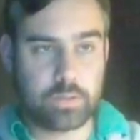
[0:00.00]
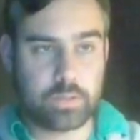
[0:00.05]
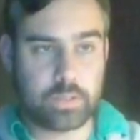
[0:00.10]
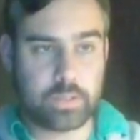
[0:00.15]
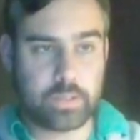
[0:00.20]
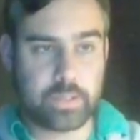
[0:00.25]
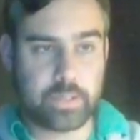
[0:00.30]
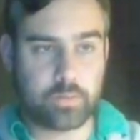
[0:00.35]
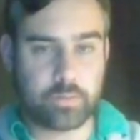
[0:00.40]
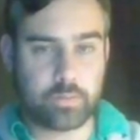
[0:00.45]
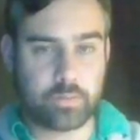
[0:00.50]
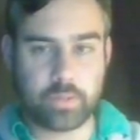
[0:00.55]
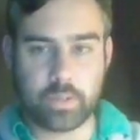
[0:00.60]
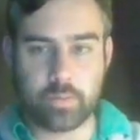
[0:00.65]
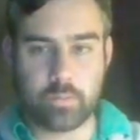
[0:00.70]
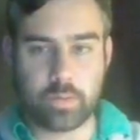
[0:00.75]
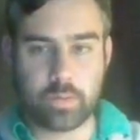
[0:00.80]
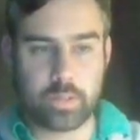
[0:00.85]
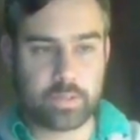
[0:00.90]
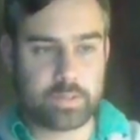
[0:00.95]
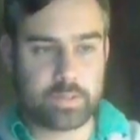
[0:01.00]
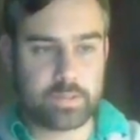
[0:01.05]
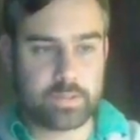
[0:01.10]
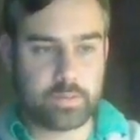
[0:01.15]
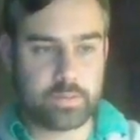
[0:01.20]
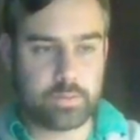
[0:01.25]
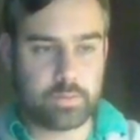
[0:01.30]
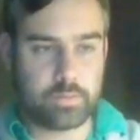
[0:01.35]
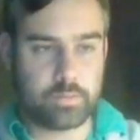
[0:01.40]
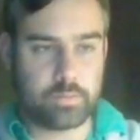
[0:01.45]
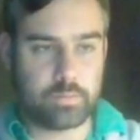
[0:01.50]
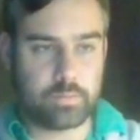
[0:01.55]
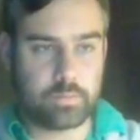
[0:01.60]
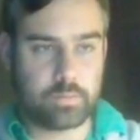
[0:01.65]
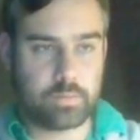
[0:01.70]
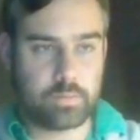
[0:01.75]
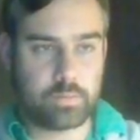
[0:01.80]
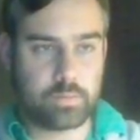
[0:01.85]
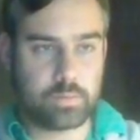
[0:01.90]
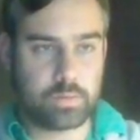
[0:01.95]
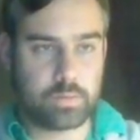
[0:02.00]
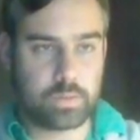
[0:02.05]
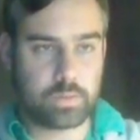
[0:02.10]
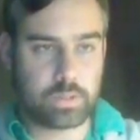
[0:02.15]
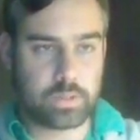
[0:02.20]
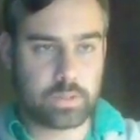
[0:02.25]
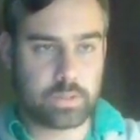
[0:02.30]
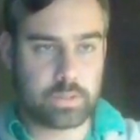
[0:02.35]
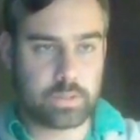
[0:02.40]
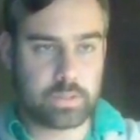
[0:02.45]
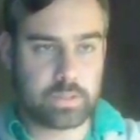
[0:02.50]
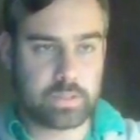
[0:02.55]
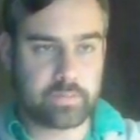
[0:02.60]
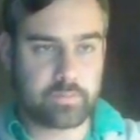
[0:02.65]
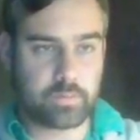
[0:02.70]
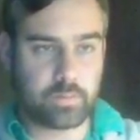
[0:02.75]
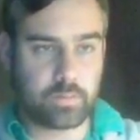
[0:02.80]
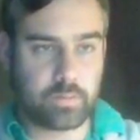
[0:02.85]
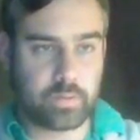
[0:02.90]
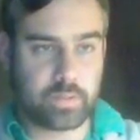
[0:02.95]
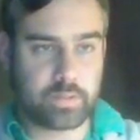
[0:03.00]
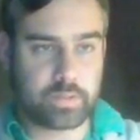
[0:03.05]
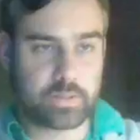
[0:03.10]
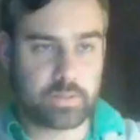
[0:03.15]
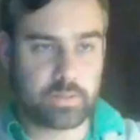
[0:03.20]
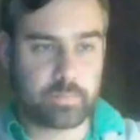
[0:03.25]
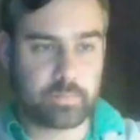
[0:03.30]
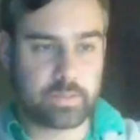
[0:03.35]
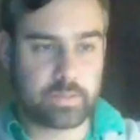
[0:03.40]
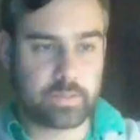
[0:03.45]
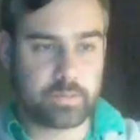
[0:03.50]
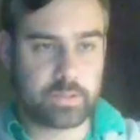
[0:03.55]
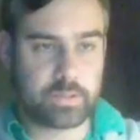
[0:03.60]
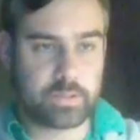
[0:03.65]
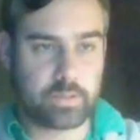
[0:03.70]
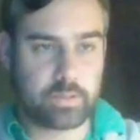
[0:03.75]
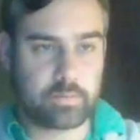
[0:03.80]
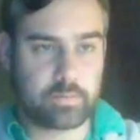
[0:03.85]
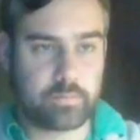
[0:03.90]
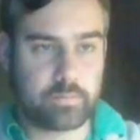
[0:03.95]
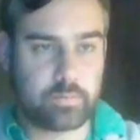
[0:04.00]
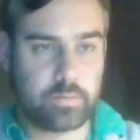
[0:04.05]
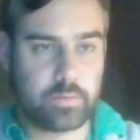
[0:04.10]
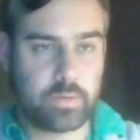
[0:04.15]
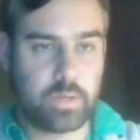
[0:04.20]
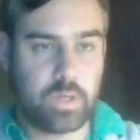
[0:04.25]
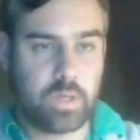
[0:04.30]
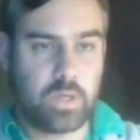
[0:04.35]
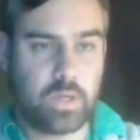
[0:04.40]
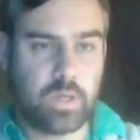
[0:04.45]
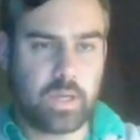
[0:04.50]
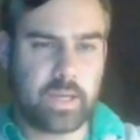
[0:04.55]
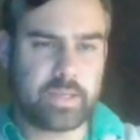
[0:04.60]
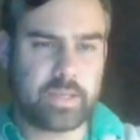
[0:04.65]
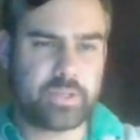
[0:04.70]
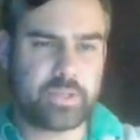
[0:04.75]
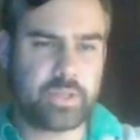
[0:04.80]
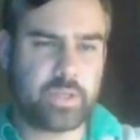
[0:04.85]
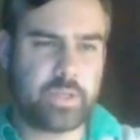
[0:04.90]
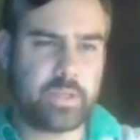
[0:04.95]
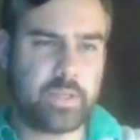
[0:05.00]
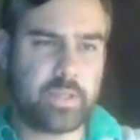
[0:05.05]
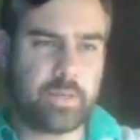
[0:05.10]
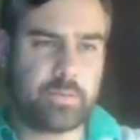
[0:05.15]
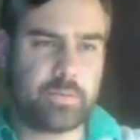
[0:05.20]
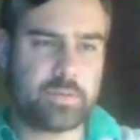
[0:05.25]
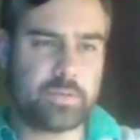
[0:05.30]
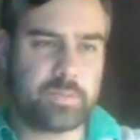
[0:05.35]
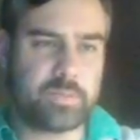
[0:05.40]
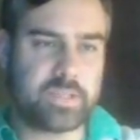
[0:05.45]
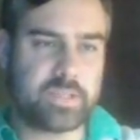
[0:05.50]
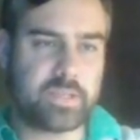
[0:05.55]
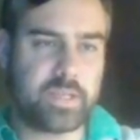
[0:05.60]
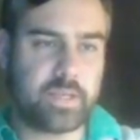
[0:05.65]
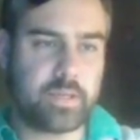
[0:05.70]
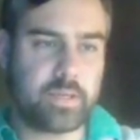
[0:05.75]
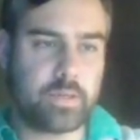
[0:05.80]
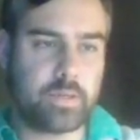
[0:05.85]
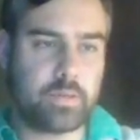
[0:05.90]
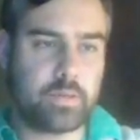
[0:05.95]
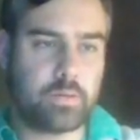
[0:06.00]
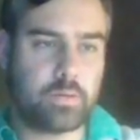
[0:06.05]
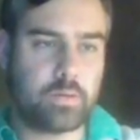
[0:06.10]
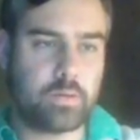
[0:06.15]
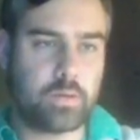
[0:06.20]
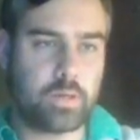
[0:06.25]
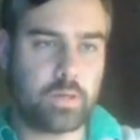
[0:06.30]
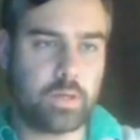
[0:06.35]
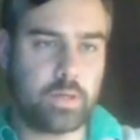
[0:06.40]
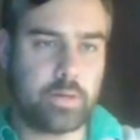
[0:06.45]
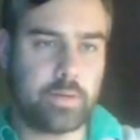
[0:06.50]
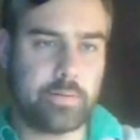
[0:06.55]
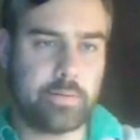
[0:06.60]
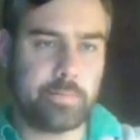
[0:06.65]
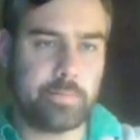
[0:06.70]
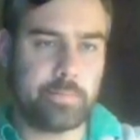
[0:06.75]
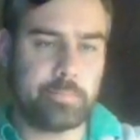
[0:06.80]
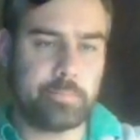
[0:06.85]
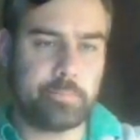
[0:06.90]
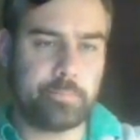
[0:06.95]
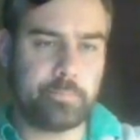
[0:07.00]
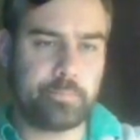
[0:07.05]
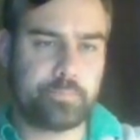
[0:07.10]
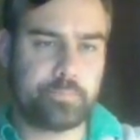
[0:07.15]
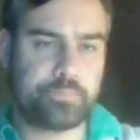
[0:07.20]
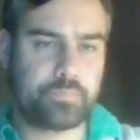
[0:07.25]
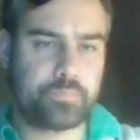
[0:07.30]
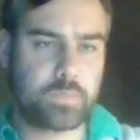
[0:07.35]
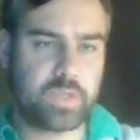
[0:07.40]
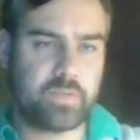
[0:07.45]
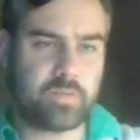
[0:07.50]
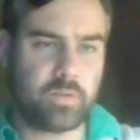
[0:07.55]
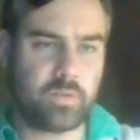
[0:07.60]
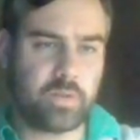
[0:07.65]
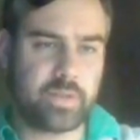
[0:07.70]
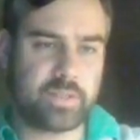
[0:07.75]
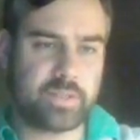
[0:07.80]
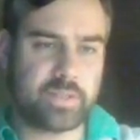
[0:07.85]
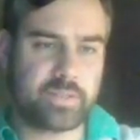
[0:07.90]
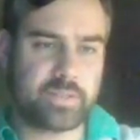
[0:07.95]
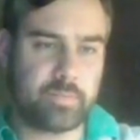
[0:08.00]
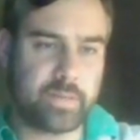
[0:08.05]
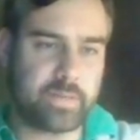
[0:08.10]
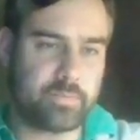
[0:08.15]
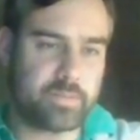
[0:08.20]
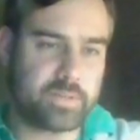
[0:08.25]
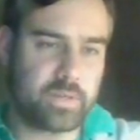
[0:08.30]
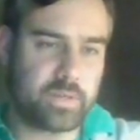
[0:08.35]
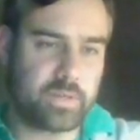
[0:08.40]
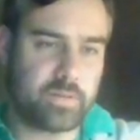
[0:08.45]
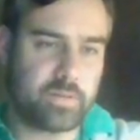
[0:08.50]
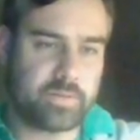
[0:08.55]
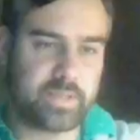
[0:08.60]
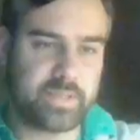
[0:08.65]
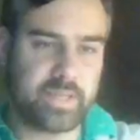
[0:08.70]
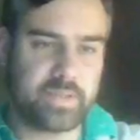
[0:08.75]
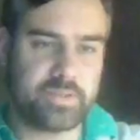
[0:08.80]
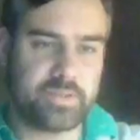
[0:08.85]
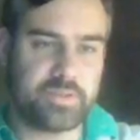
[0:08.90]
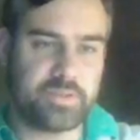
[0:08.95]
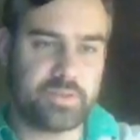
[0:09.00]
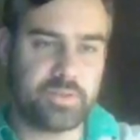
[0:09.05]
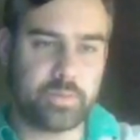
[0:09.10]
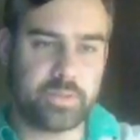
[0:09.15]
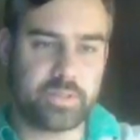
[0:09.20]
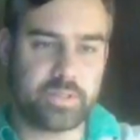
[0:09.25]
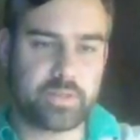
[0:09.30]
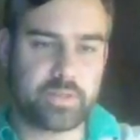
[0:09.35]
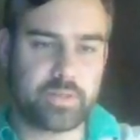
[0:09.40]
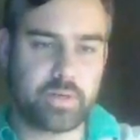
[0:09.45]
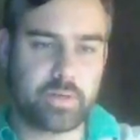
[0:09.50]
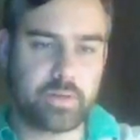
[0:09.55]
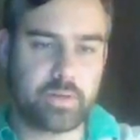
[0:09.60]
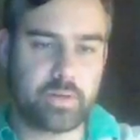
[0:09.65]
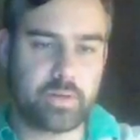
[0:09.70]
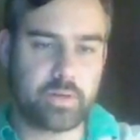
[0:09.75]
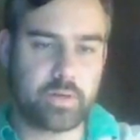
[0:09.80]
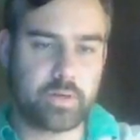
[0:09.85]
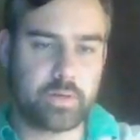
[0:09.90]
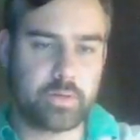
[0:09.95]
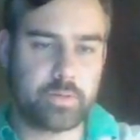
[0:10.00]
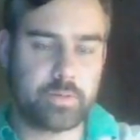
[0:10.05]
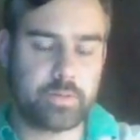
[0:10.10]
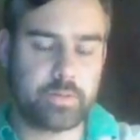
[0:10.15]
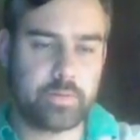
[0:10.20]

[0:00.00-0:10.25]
And I don't really want to have Kolaghan's Command resolve. Actually, that was a mistake. If Kolaghan's Command resolves, I take 2 and discard a card.